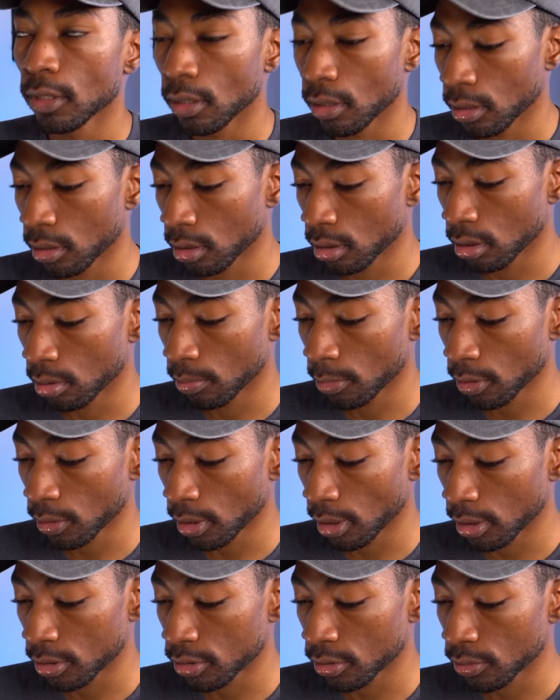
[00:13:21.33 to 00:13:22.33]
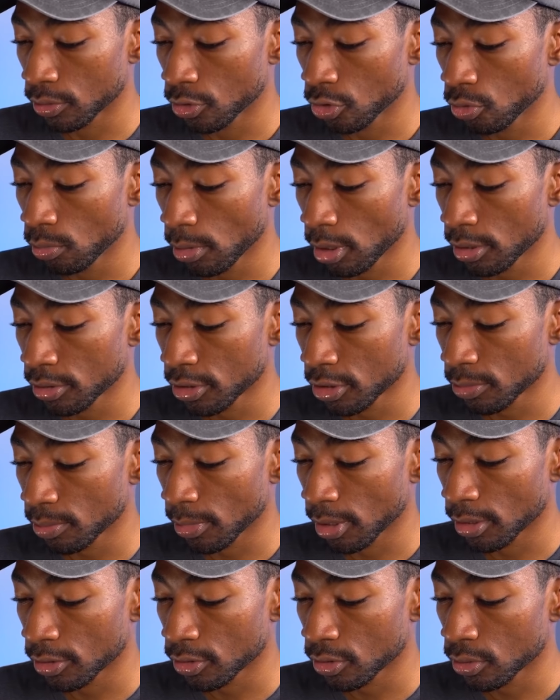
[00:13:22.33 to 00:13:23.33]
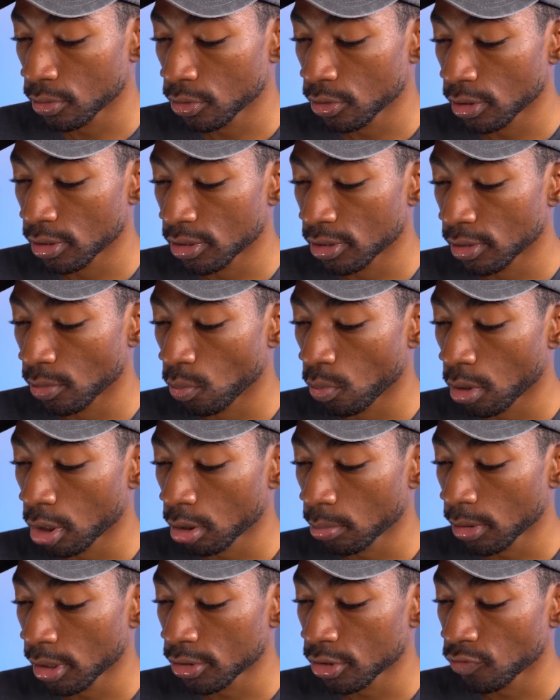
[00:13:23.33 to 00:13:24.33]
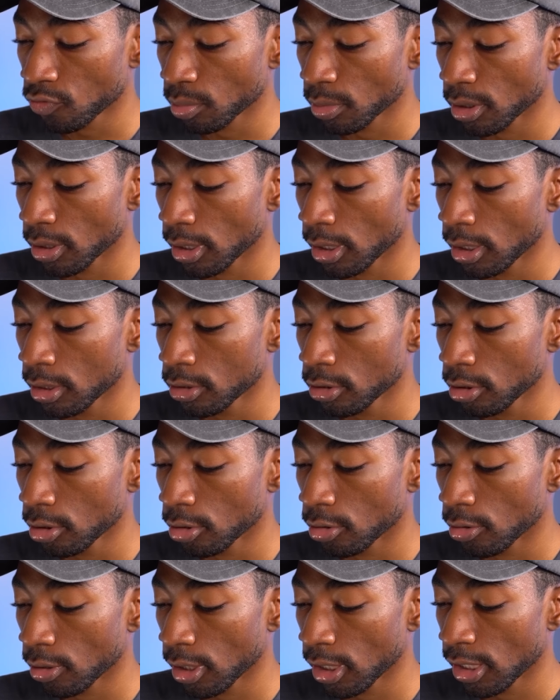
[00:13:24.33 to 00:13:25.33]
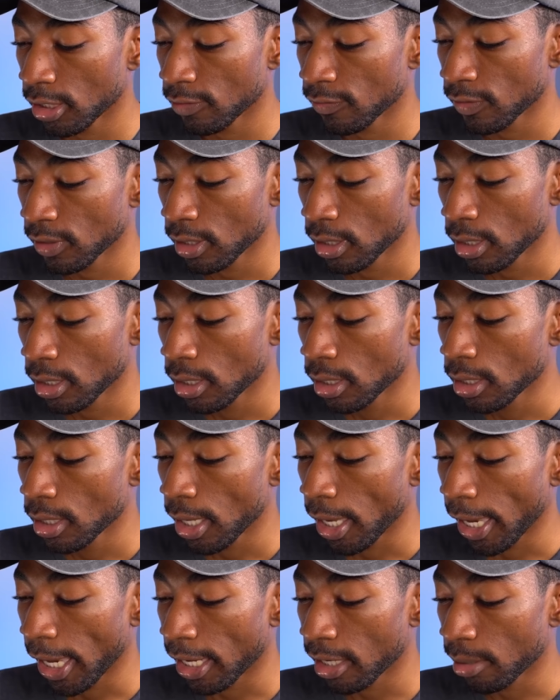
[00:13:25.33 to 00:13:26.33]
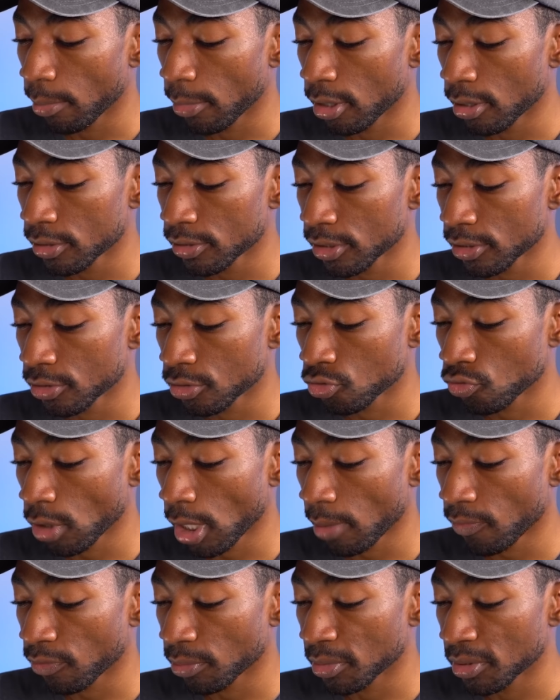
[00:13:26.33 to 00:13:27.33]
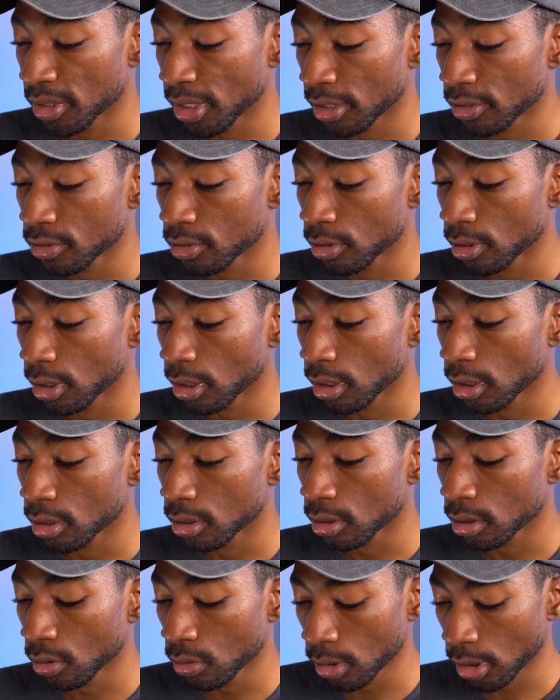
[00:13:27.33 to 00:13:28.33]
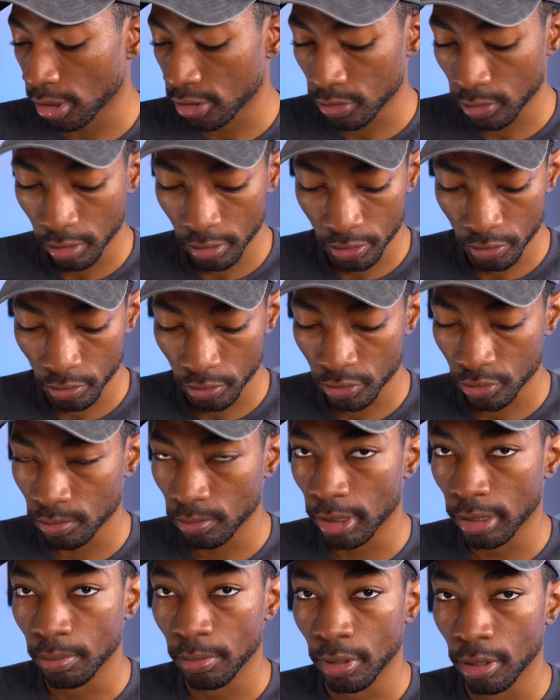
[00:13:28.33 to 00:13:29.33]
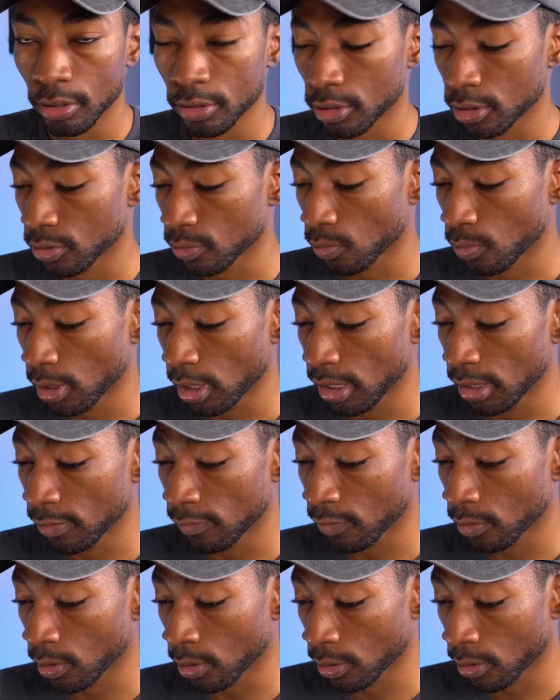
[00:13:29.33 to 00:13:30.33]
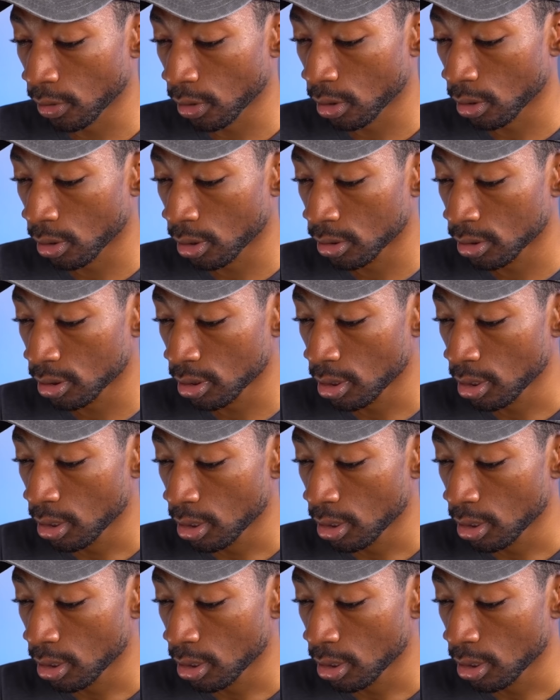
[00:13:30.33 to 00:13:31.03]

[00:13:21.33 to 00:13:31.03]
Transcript: Okay, so 2 Marincess monsters. You can send a water monster from your hand to your grave. Add a Marincess trap from your deck to your hand. Okay, so you can search like Marincess Wave or other cards.